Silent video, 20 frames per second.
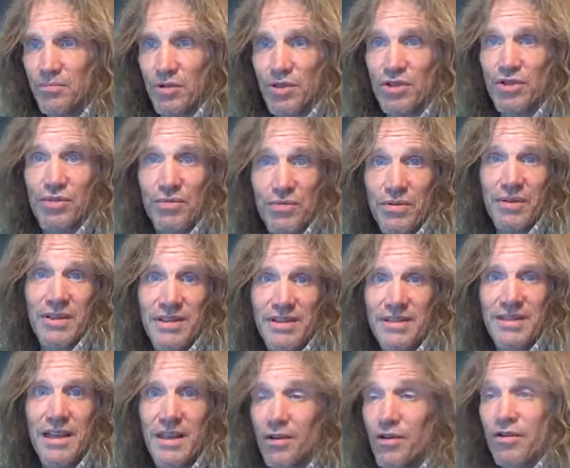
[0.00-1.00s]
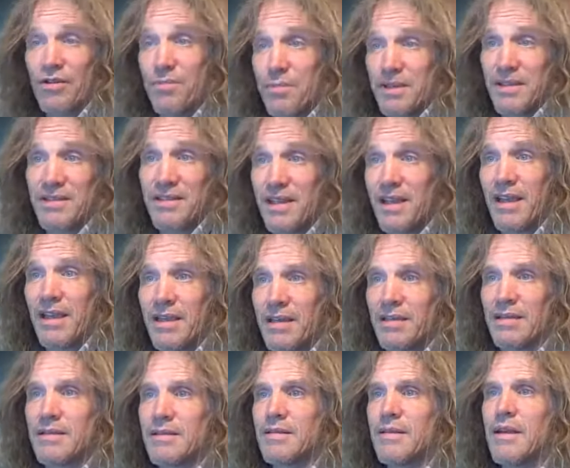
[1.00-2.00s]
what you really say could be saying
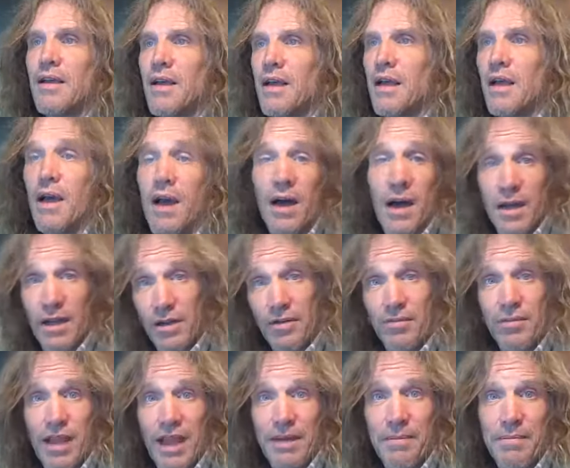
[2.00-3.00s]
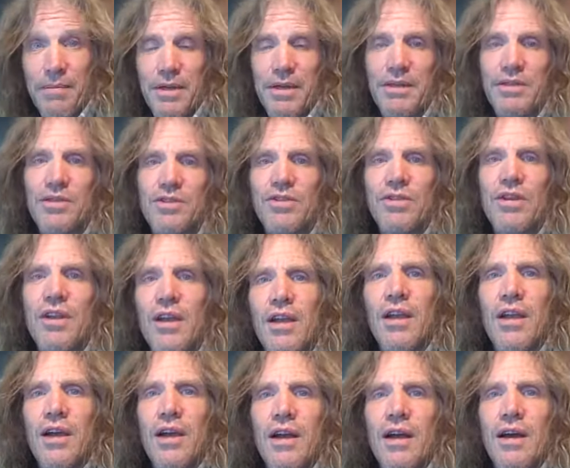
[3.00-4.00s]
is, I own that bitch.
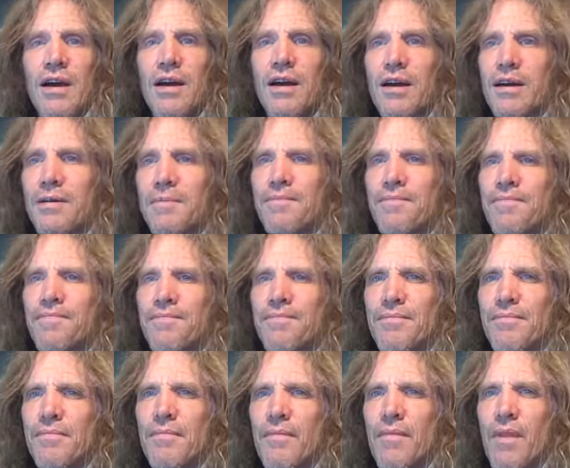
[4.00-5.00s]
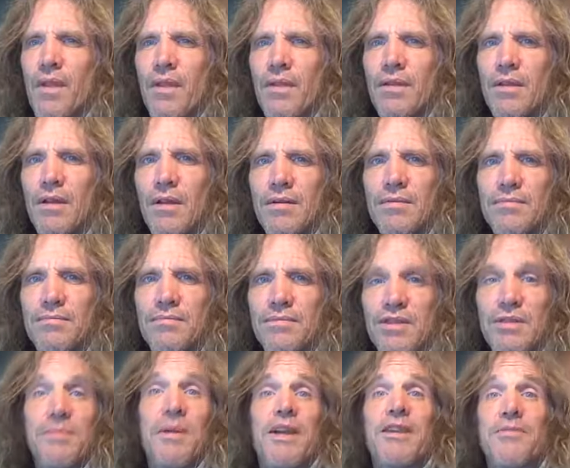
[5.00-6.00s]
Um, you know,
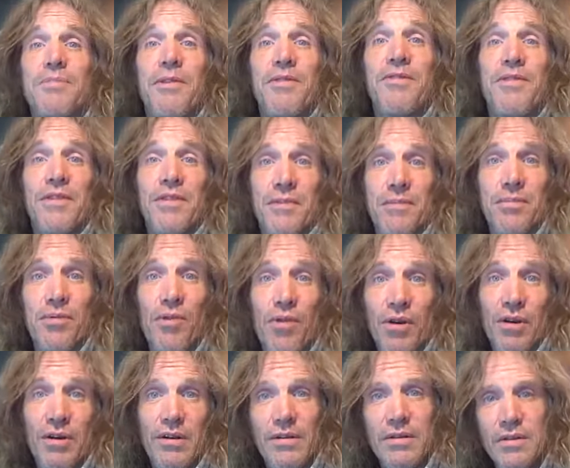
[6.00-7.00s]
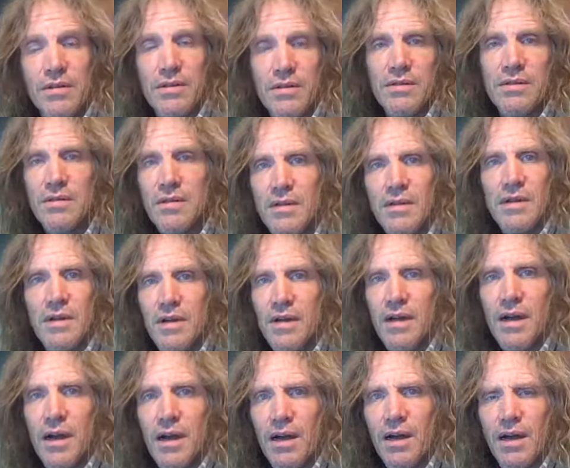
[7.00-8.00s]
she makes me feel important.
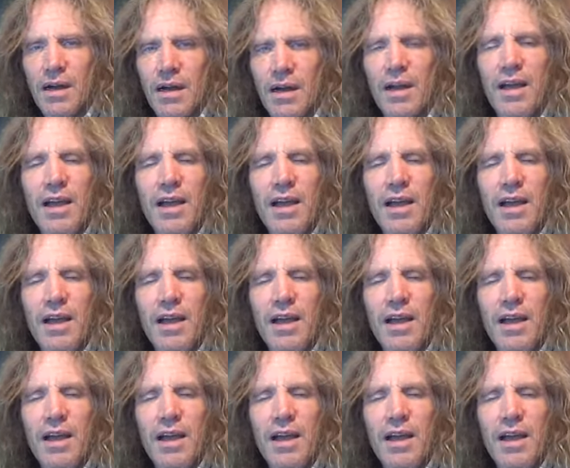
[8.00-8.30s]
Uh,